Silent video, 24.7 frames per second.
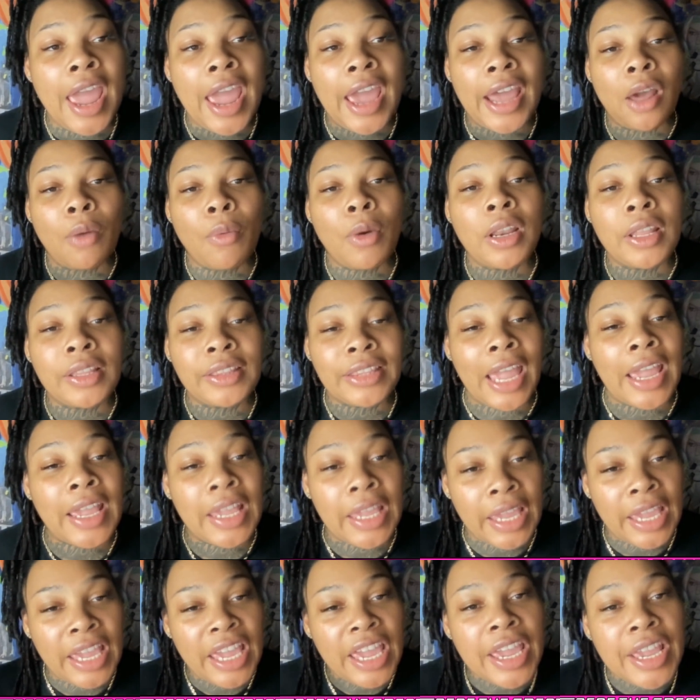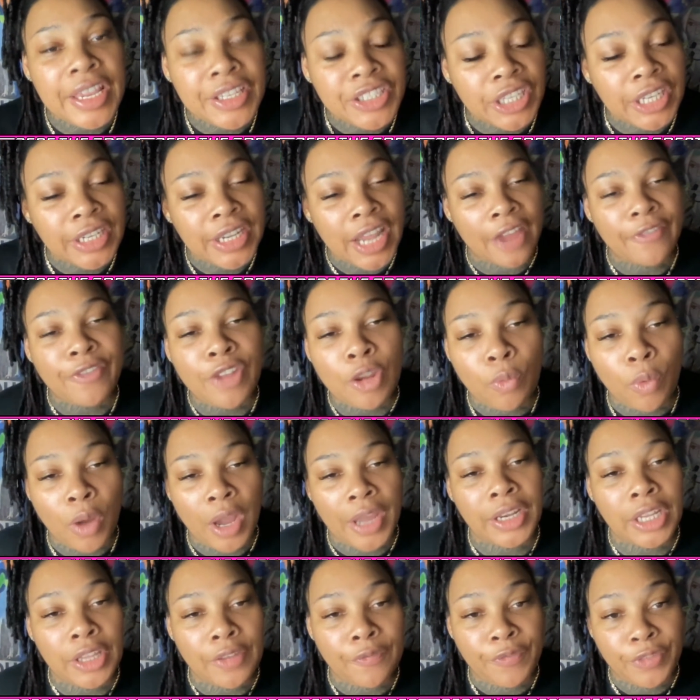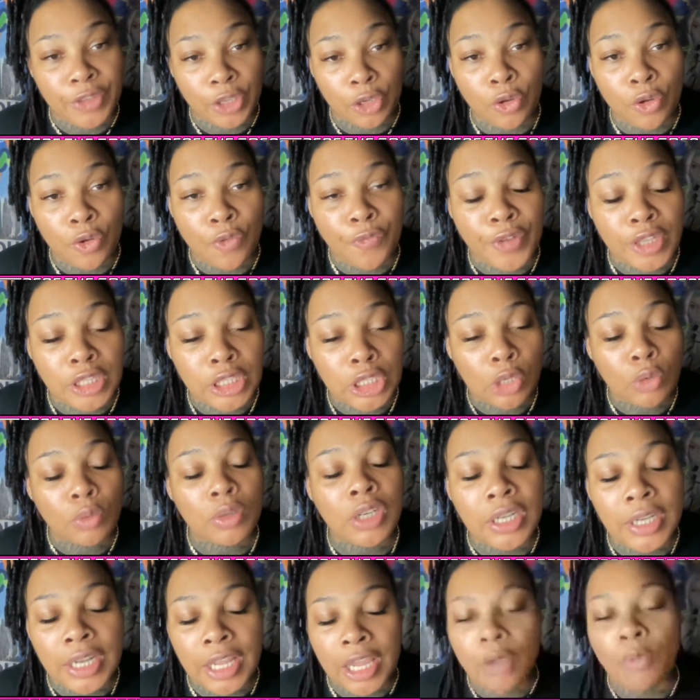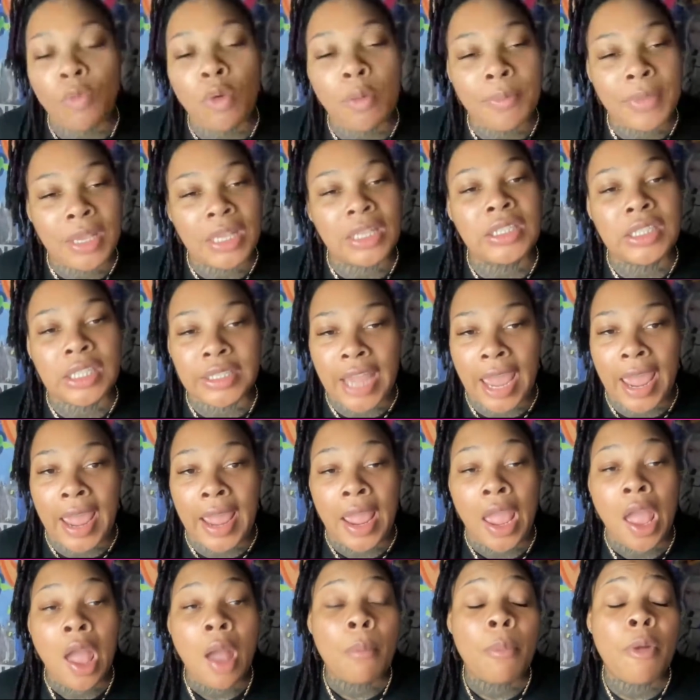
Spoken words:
and I want to thank each and every one of you for tuning in with me today.